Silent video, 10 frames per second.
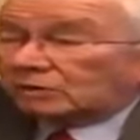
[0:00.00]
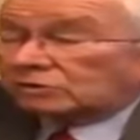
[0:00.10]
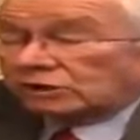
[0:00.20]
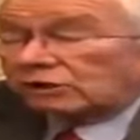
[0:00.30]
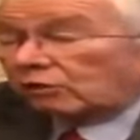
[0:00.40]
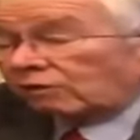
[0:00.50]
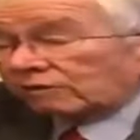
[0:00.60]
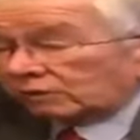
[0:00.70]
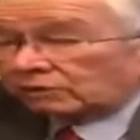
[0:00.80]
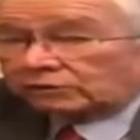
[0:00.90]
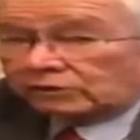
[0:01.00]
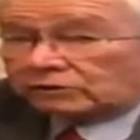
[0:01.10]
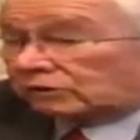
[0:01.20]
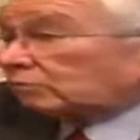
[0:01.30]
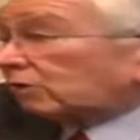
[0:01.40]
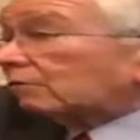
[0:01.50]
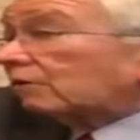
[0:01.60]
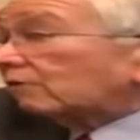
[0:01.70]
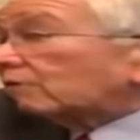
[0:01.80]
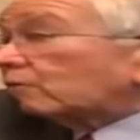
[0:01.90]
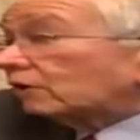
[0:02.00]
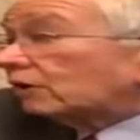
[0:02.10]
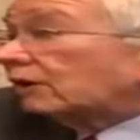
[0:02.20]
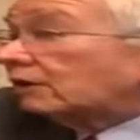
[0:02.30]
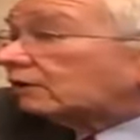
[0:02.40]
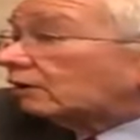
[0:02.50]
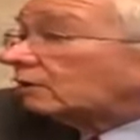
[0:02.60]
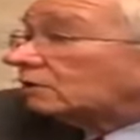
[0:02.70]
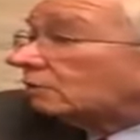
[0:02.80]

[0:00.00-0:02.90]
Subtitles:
She overdosed on September the 14th. On